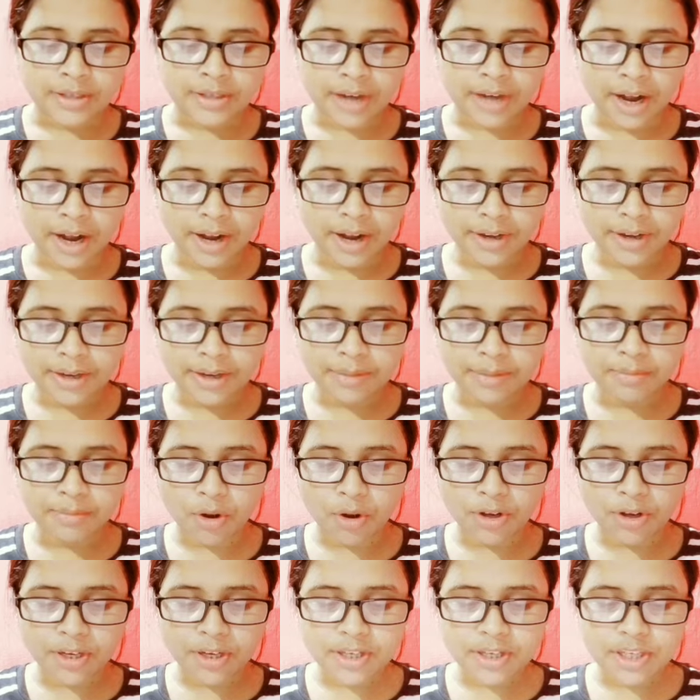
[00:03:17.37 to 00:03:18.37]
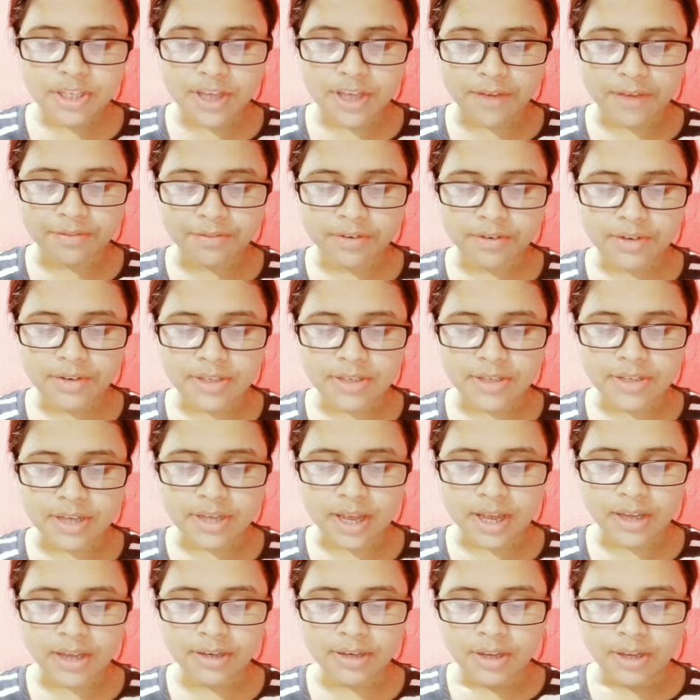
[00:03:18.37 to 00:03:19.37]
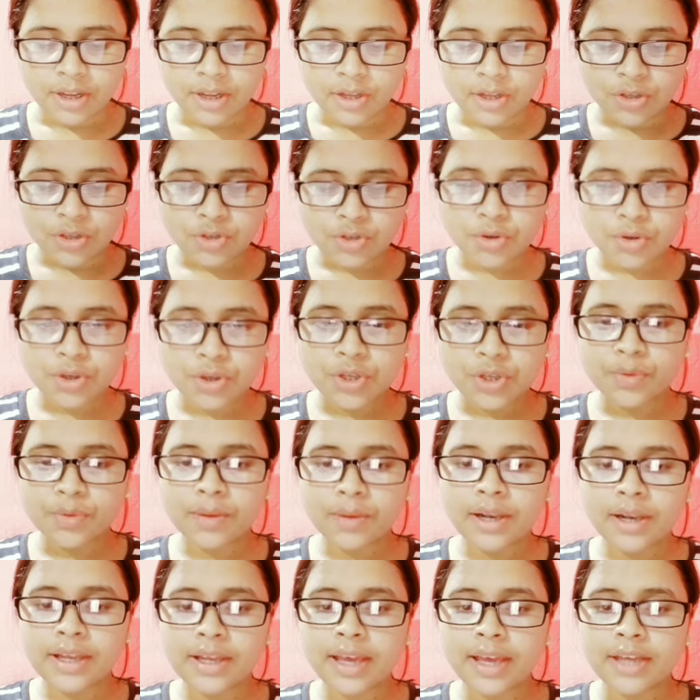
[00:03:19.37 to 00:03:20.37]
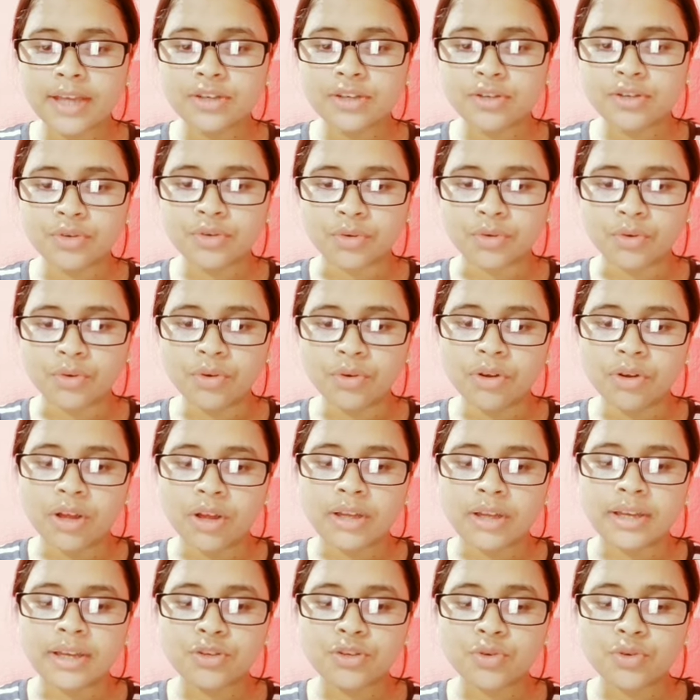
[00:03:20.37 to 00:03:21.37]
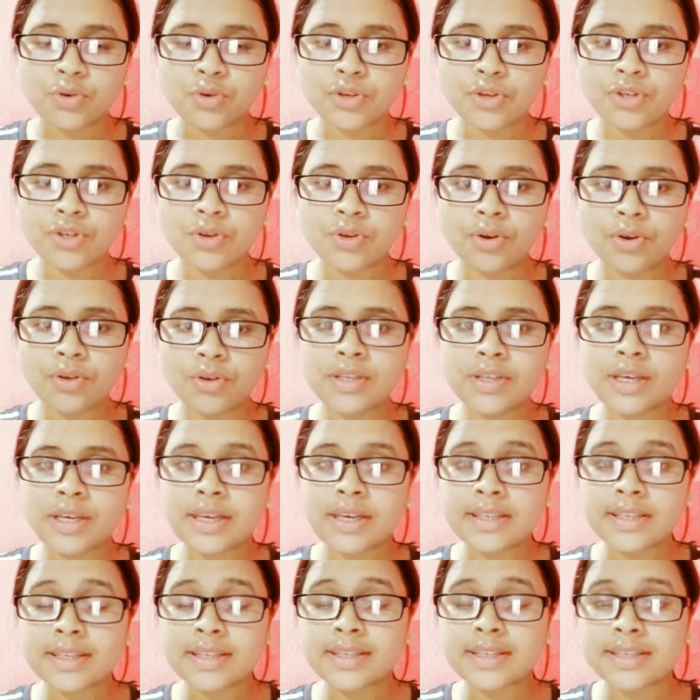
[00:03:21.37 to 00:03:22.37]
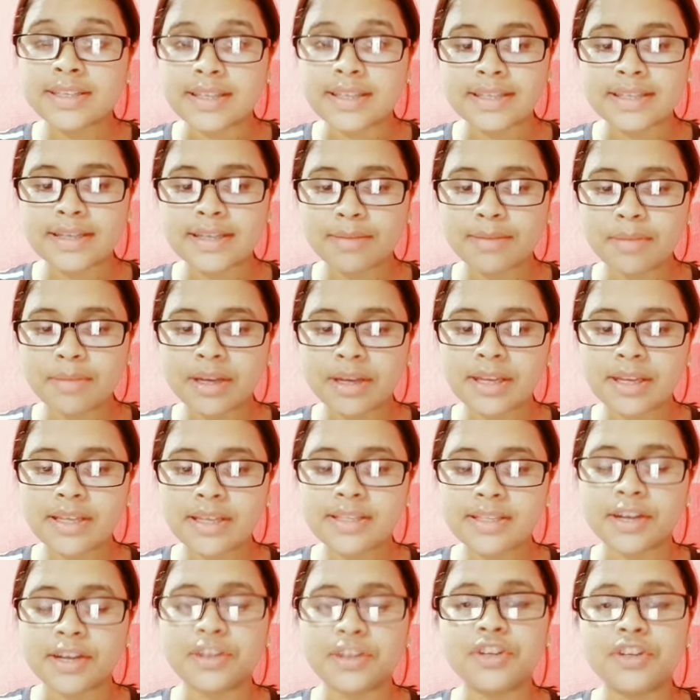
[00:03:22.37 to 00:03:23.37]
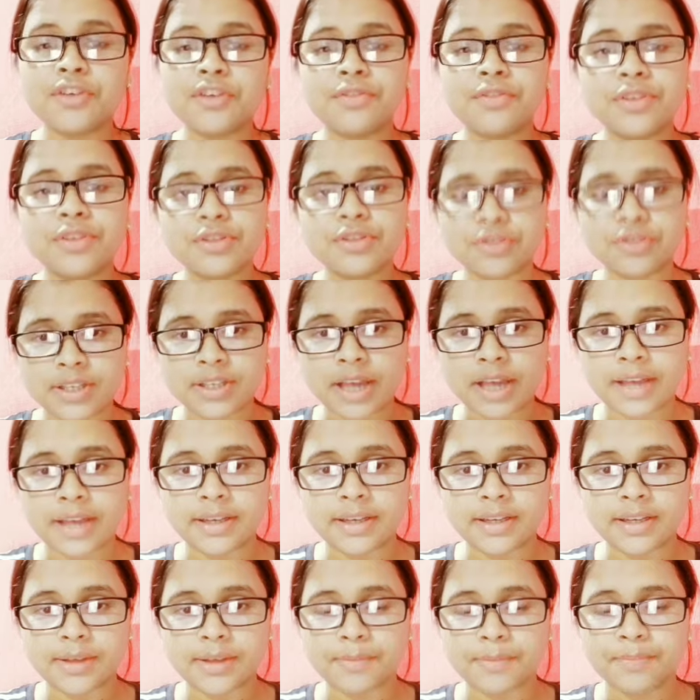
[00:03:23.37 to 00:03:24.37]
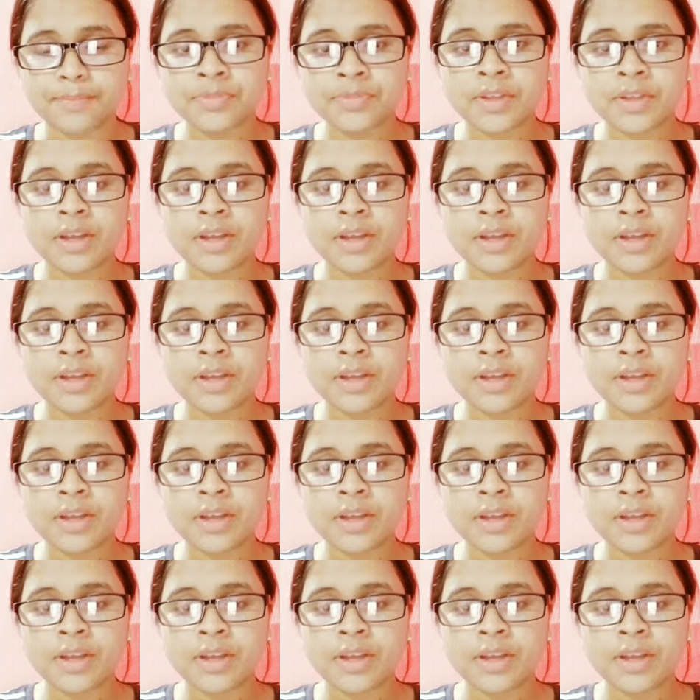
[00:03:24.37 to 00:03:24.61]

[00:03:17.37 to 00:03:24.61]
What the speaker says: Third important chapter is that, so you will get to know that sociology is a systematic study of the society.